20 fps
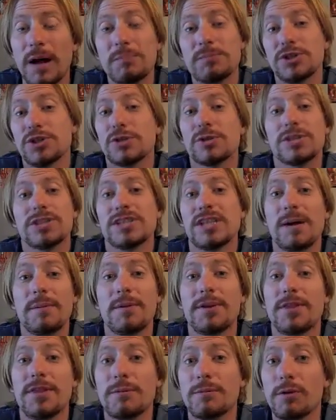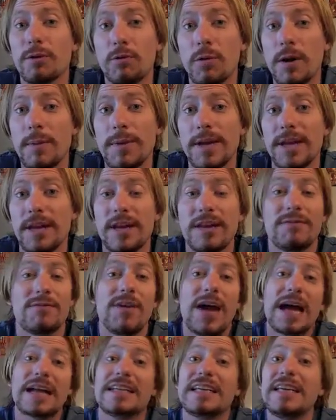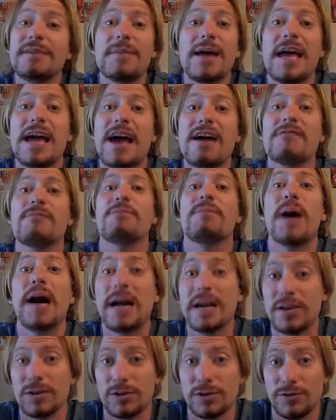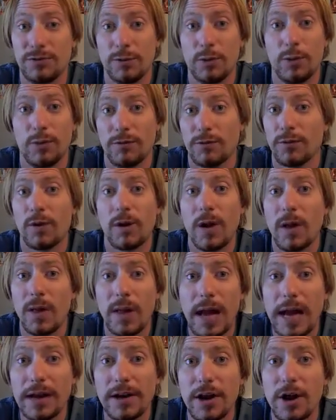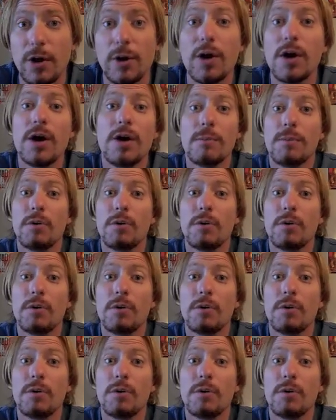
I'm sure some of them are women. In fact, he may have binders full, for all I know.